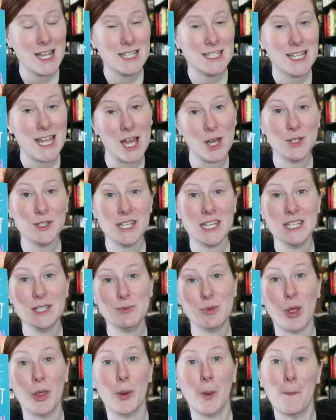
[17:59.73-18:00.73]
tells his
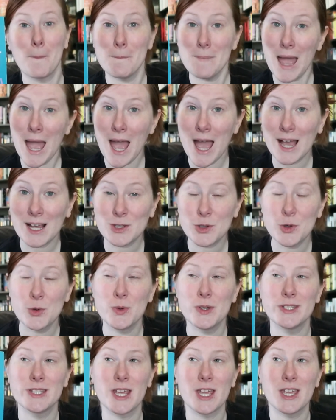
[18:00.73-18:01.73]
brother Max, who
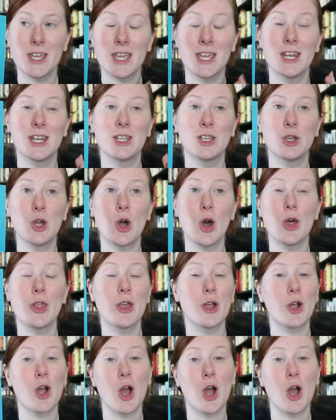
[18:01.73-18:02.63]
is in, they're